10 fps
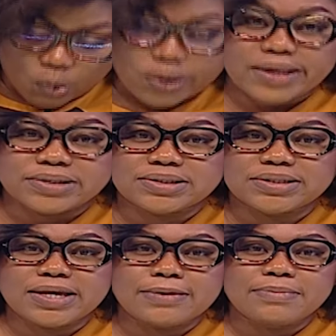or
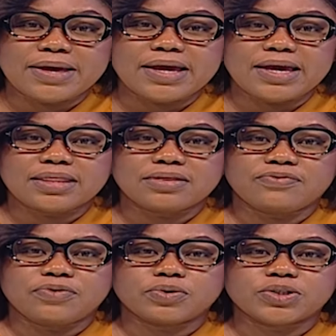his team in
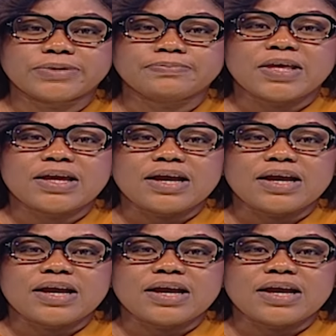the future.